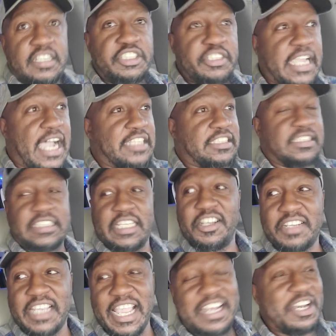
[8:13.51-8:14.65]
You guys just say,
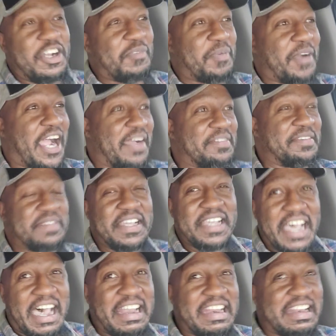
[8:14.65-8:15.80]
okay, no problem.
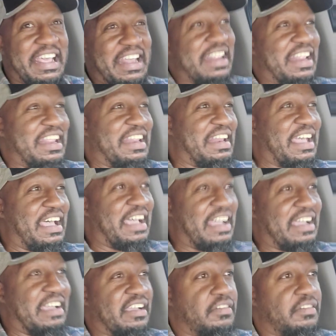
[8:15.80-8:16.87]
Da-da-da-da-da-da.